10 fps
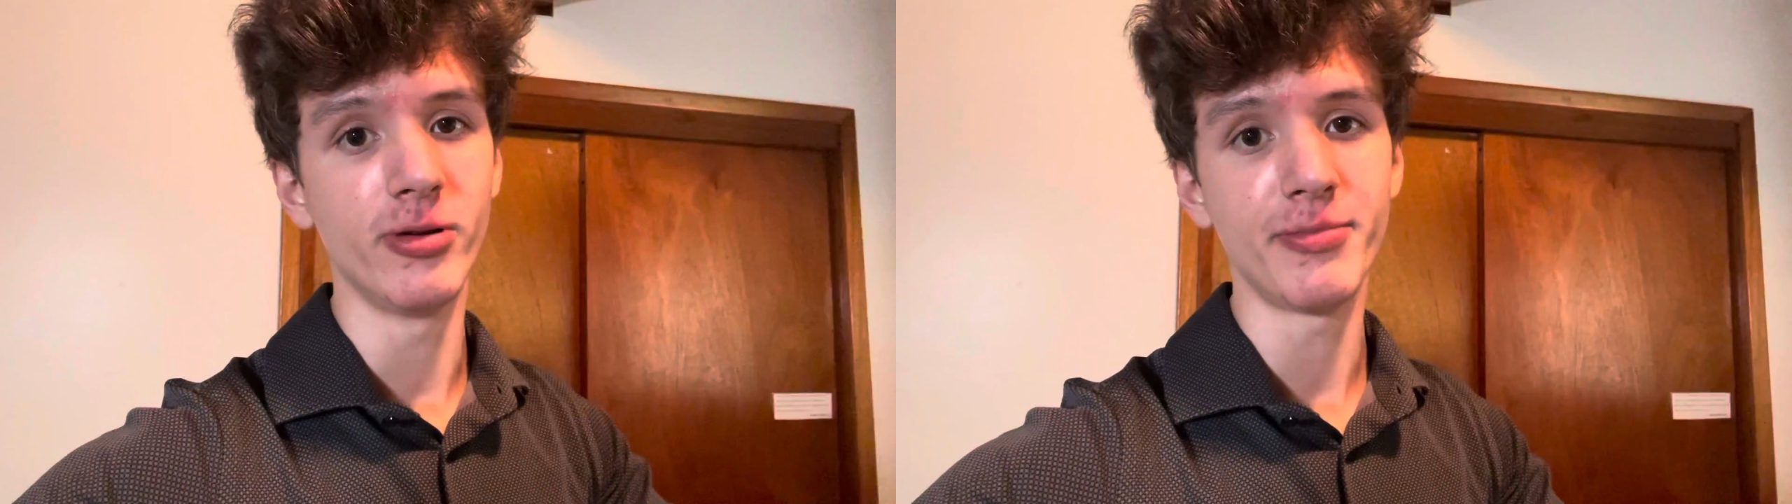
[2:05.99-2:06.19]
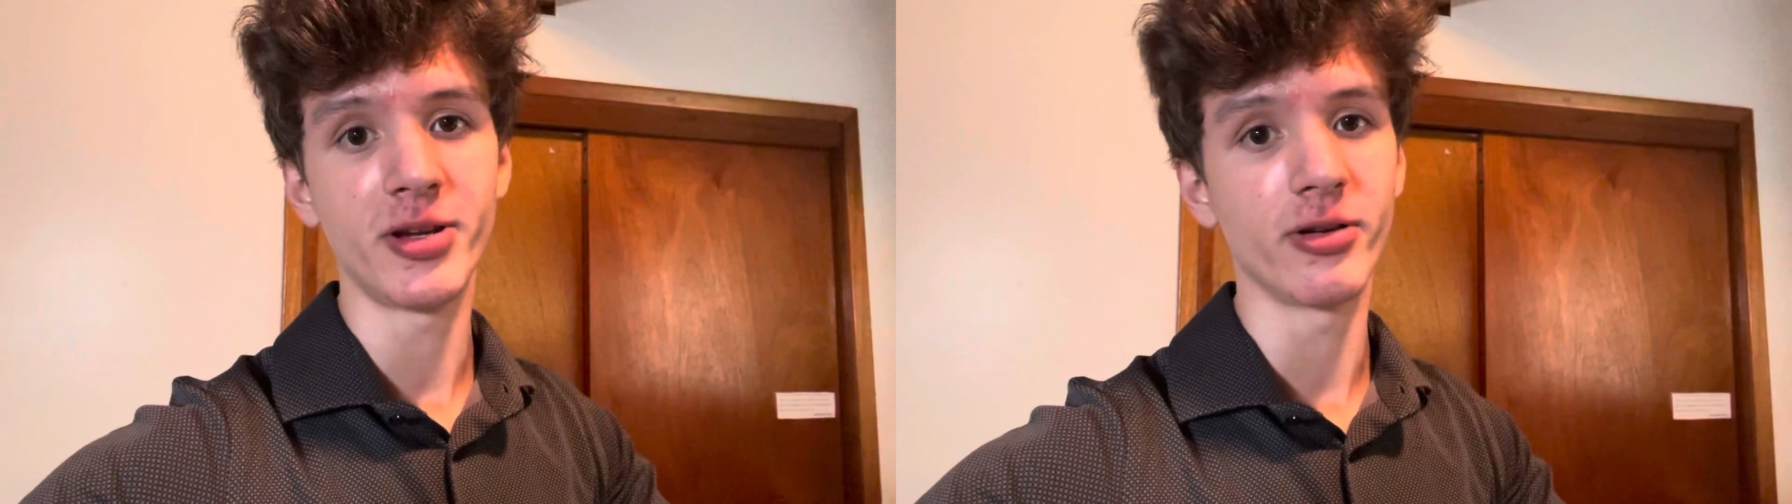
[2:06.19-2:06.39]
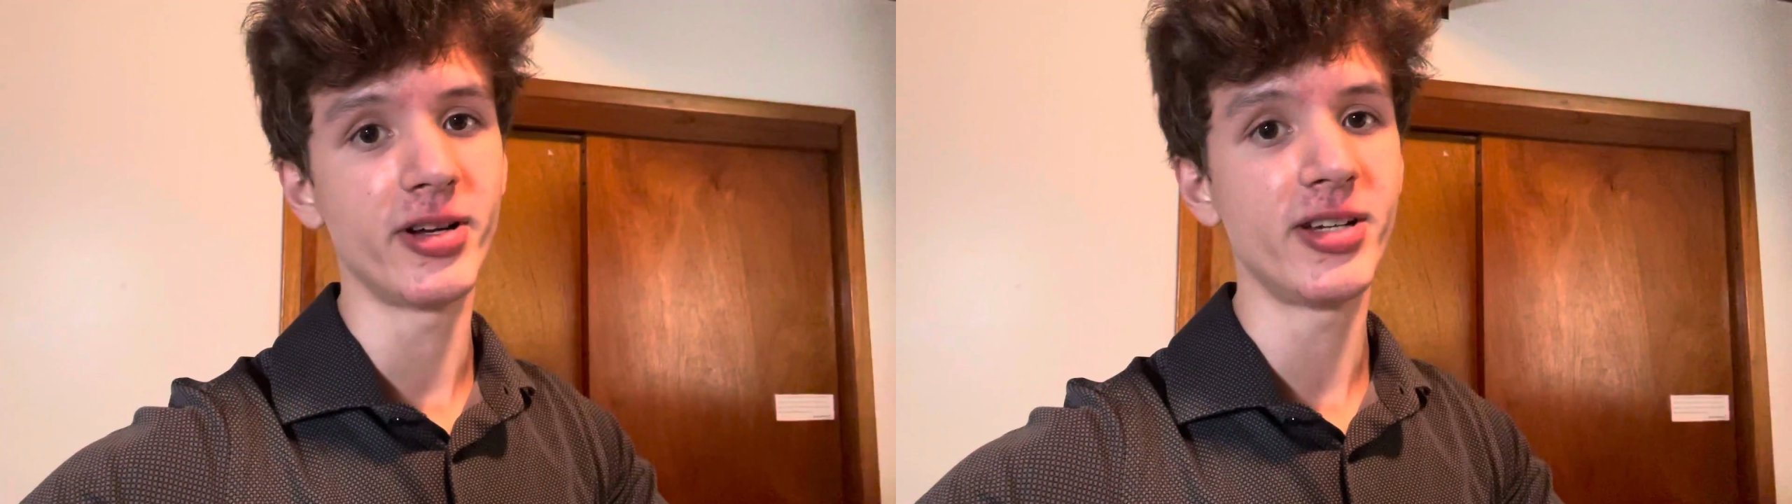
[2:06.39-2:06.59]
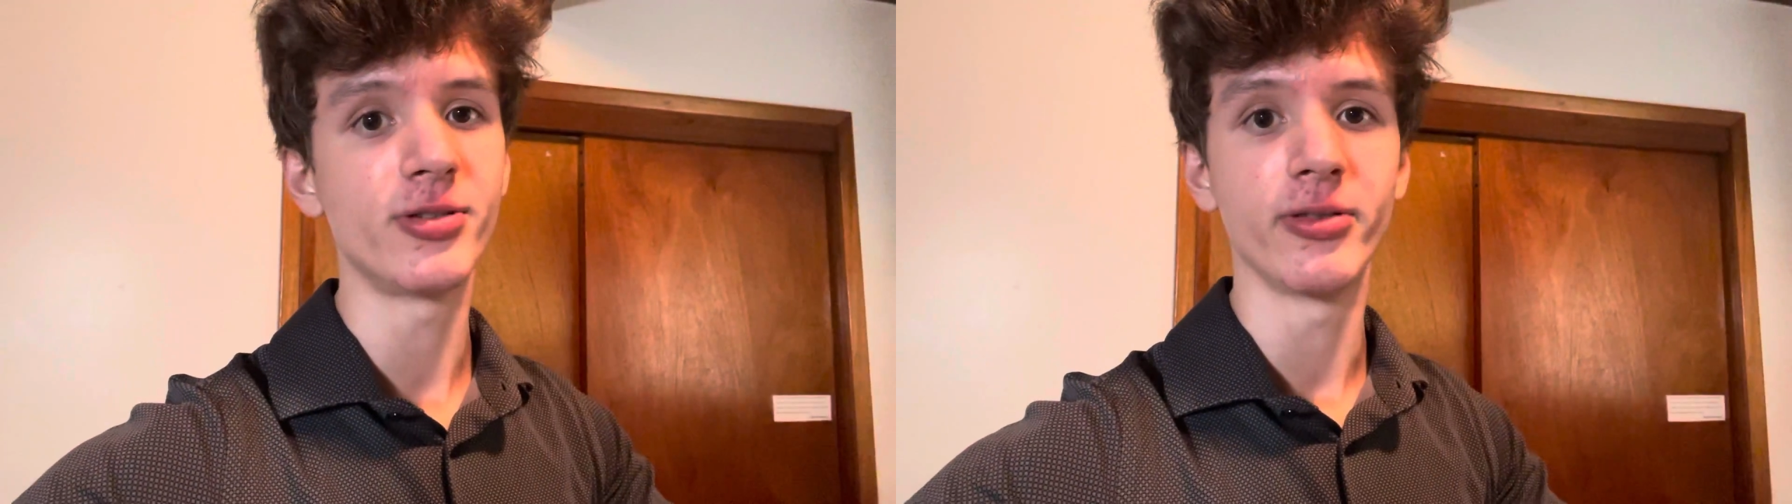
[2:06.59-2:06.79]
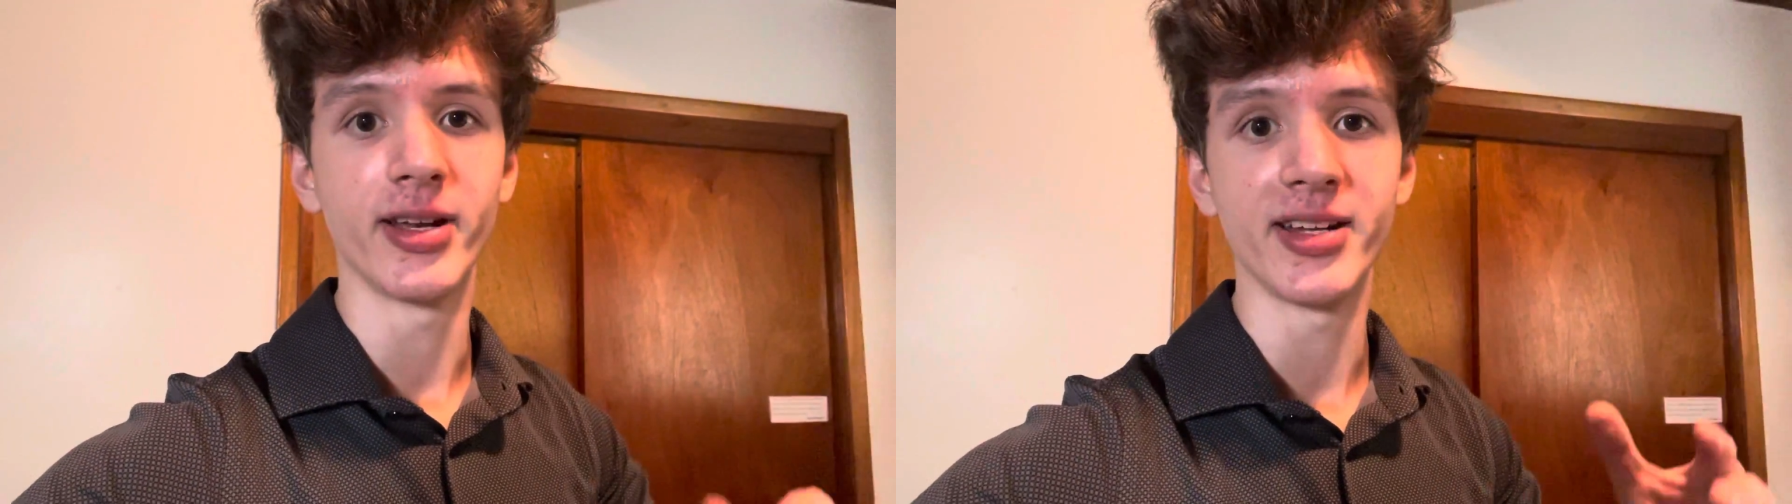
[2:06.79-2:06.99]
impurities
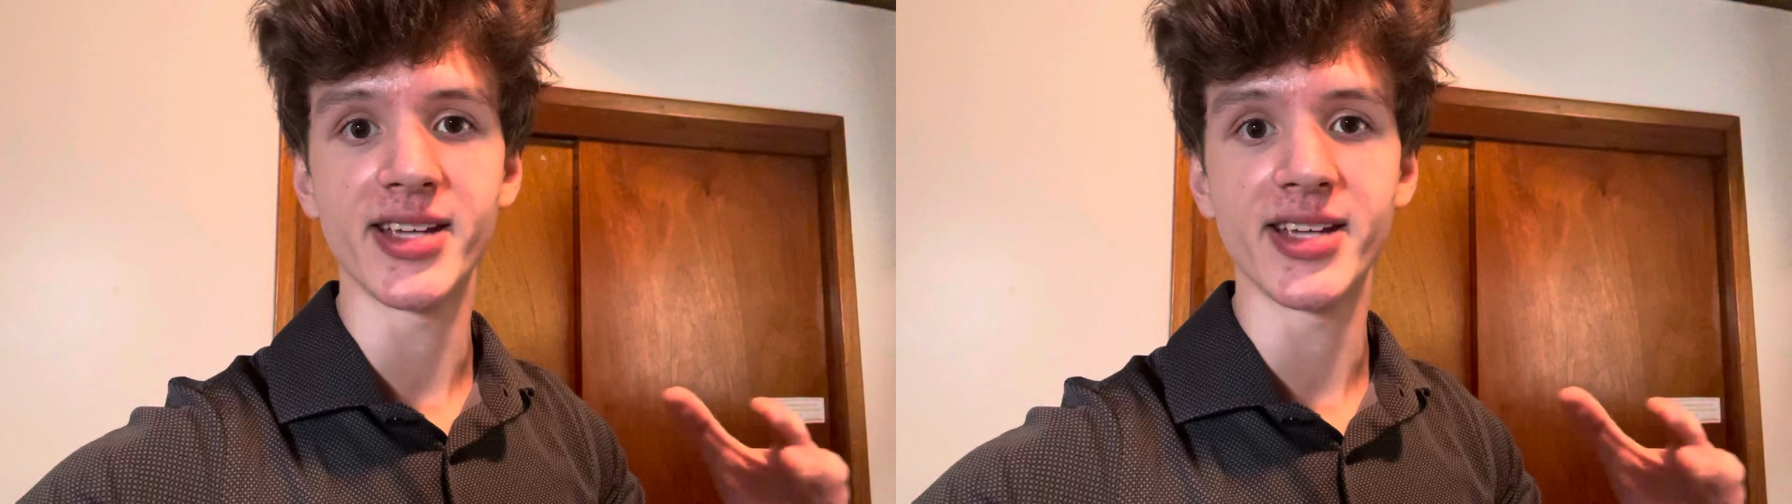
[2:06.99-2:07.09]
or that it's